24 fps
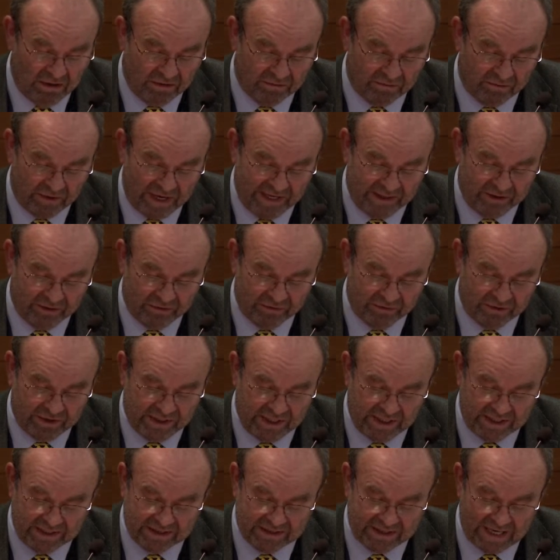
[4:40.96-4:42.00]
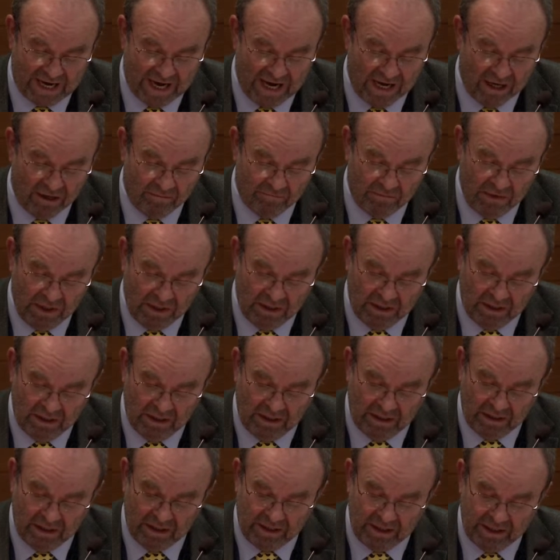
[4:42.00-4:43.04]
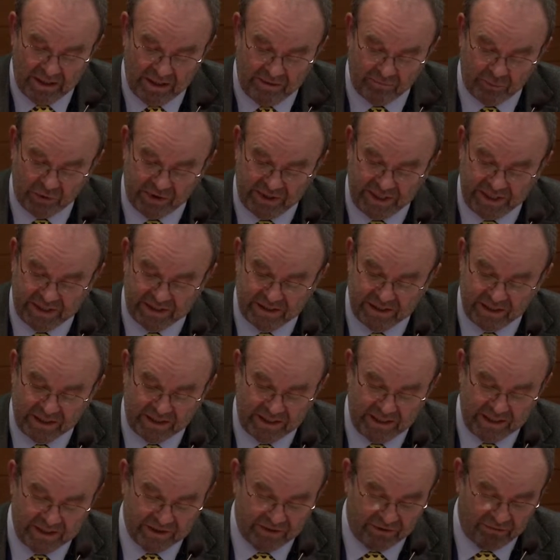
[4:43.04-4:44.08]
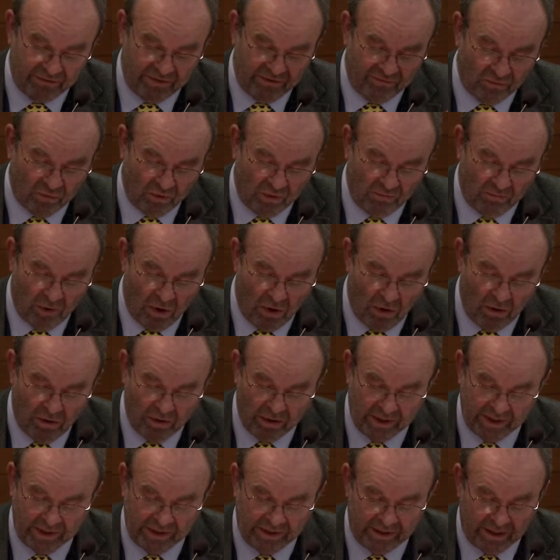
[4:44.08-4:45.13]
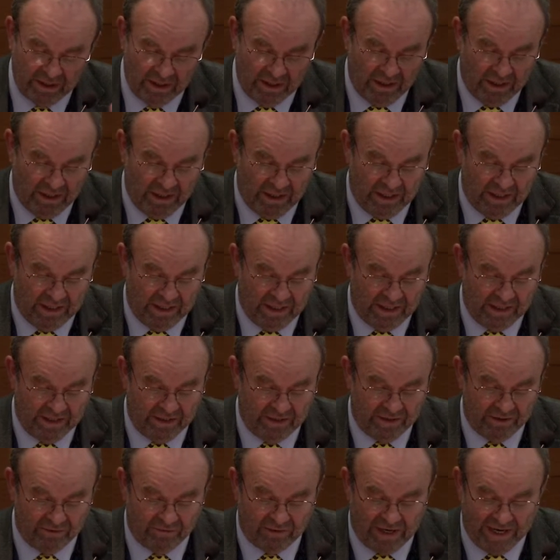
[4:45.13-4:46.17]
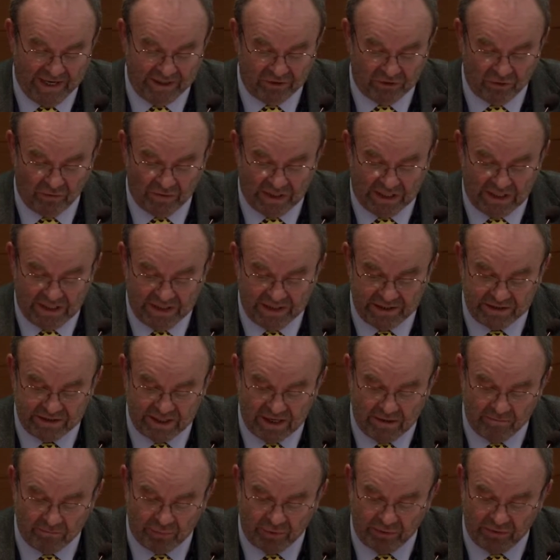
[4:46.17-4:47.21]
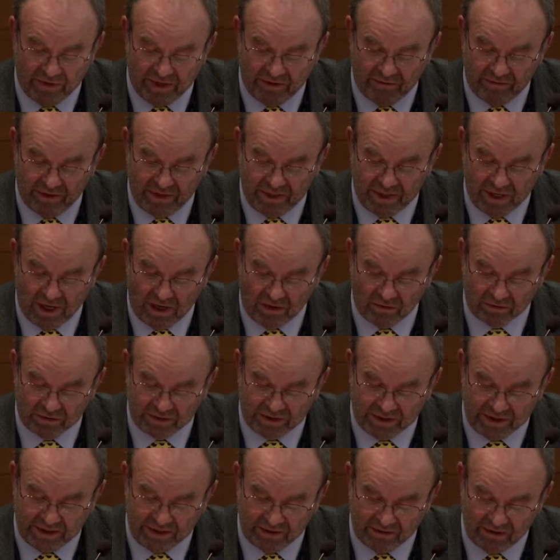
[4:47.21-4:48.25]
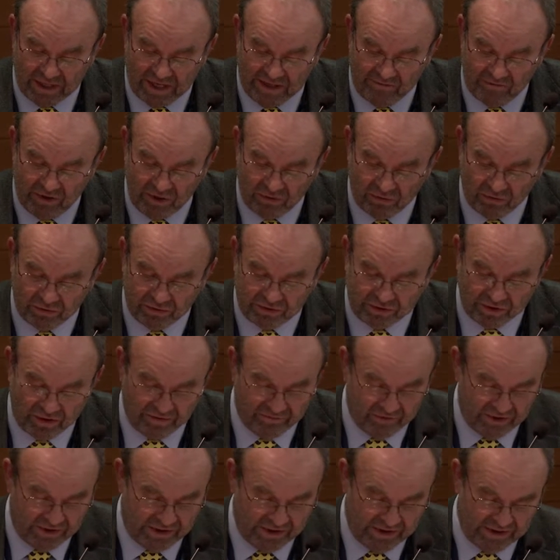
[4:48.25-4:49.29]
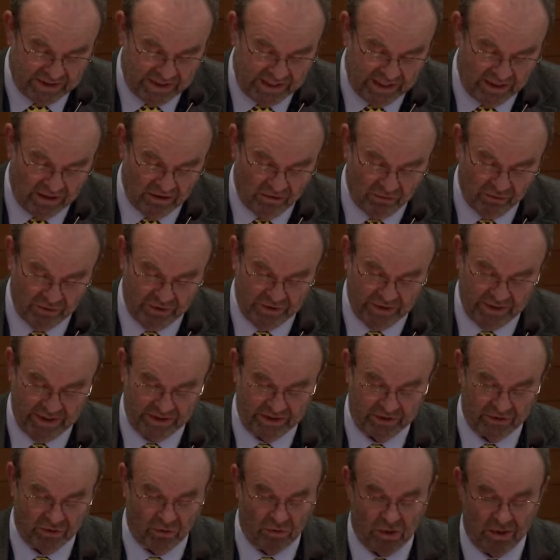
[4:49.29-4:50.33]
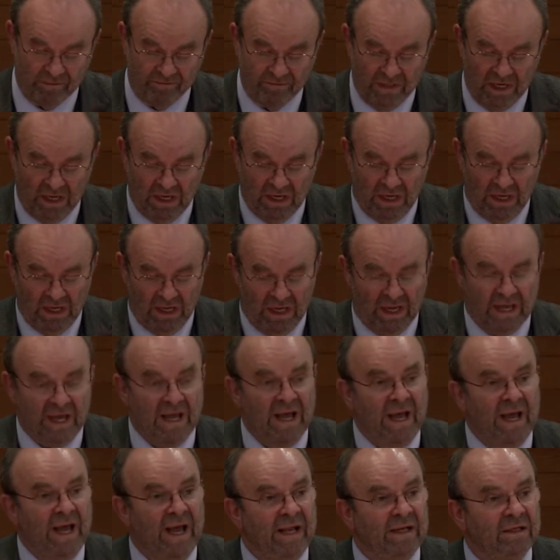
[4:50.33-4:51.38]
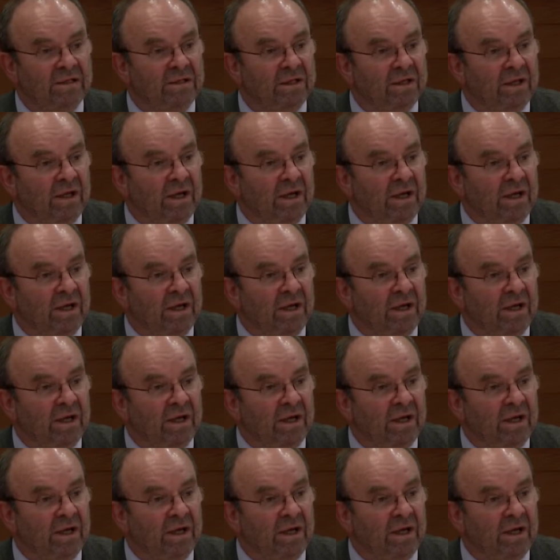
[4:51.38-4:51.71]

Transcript: right to seek asylum and protection against refoulement and the right to at least temporary housing, livelihood services and inclusion and so on. And